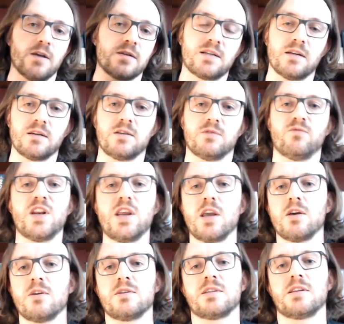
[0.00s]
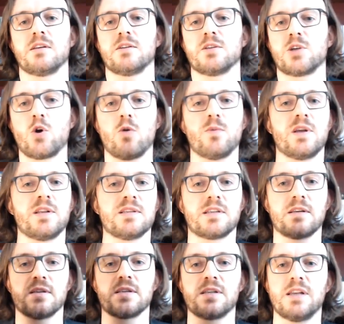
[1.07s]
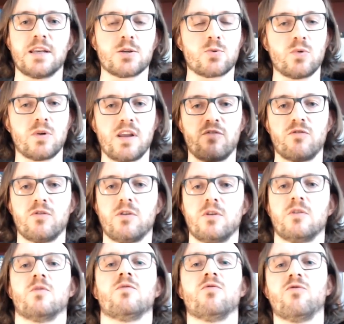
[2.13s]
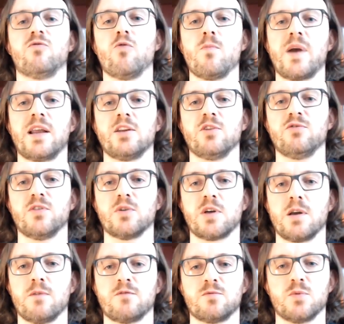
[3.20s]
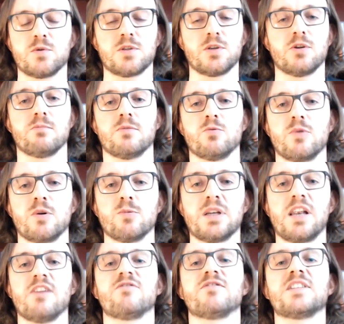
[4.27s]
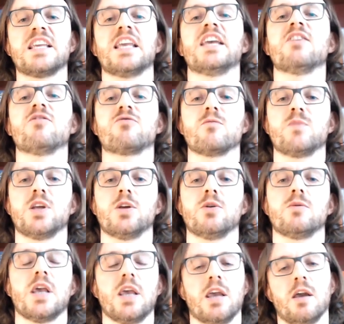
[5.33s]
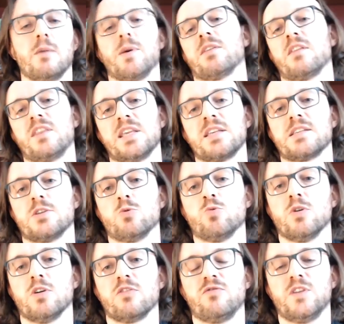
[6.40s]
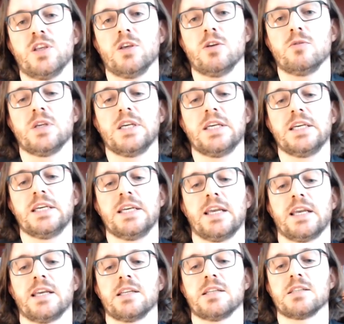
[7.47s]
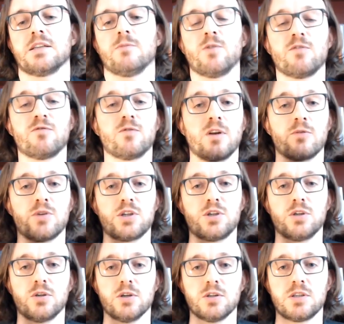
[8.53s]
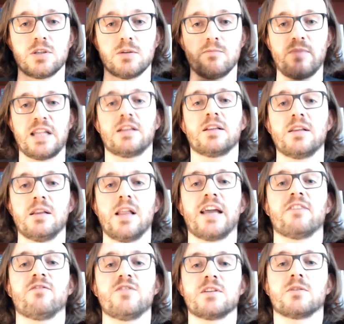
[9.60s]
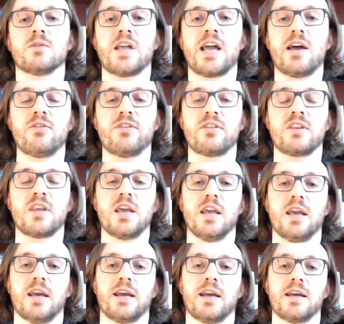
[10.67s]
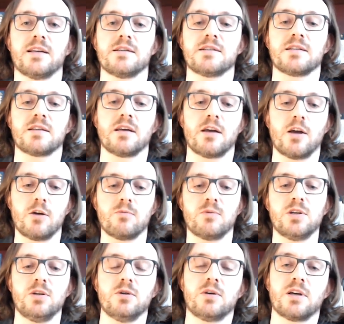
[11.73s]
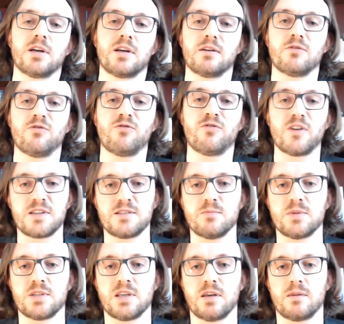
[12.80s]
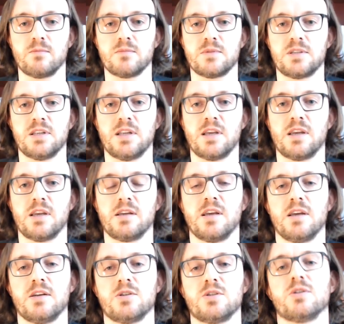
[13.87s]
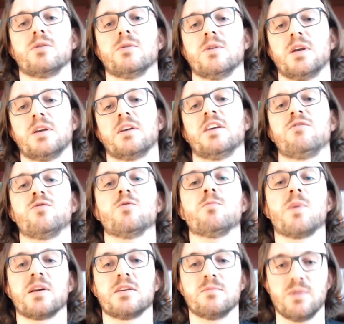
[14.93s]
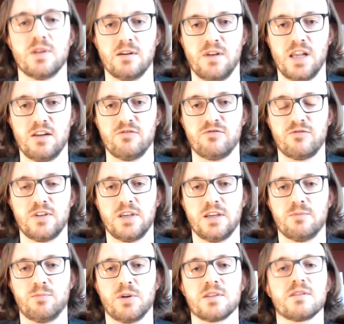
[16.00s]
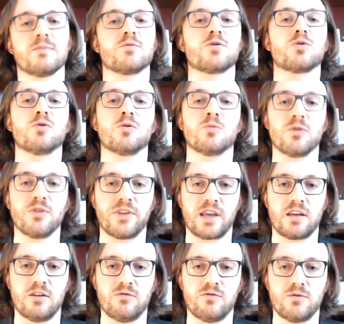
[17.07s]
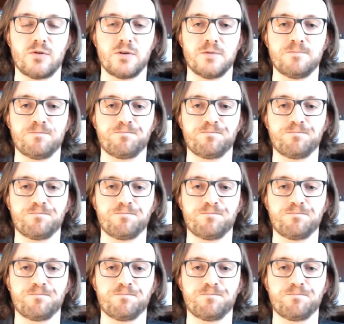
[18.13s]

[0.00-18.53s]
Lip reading: Send us videos, send us comments, send us links, whatever format you feel comfortable doing. But we would love to hear from you about the things that work for you. And above all, I wish you good mental and physical health. And I hope that you can find some time today to give your mind a bit of love, because I'm sure it will thank you for it.